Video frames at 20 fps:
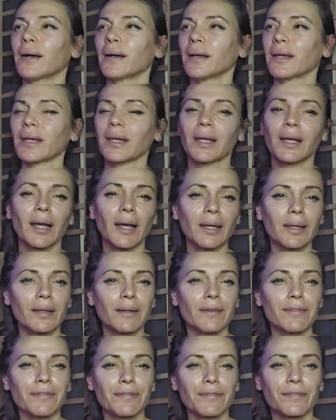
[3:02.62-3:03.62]
and kind
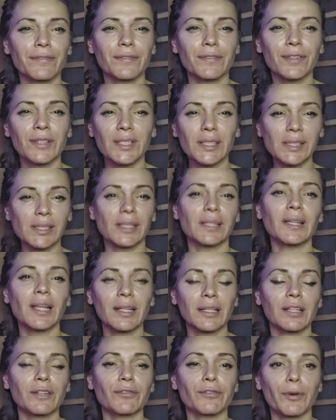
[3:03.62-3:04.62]
of
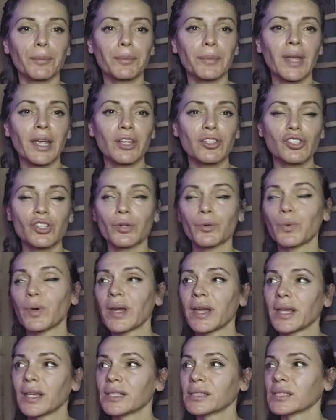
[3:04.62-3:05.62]
disconnected from nature
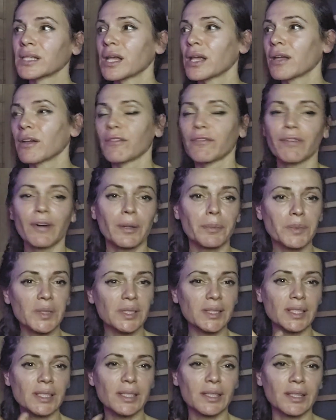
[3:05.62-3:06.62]
ways. Farmers
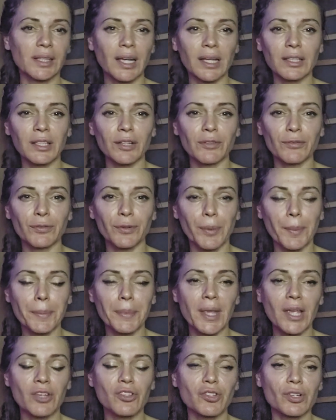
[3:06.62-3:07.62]
disconnected from
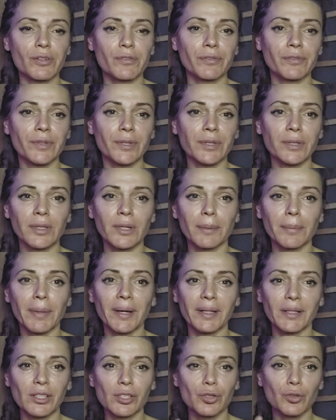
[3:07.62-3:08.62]
nature further
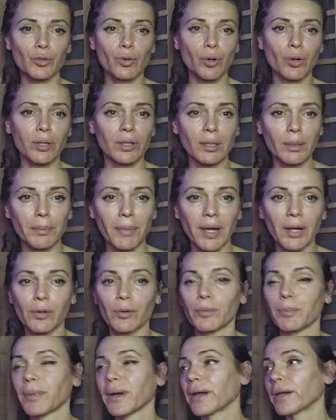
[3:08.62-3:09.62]
by destroying the
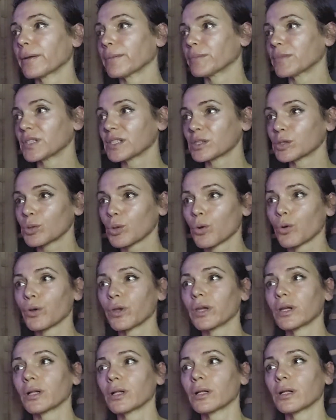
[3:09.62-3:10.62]
microbiome, the
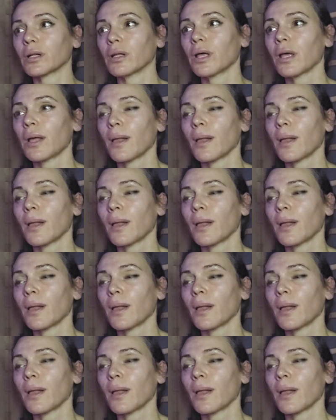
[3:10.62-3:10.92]
soil,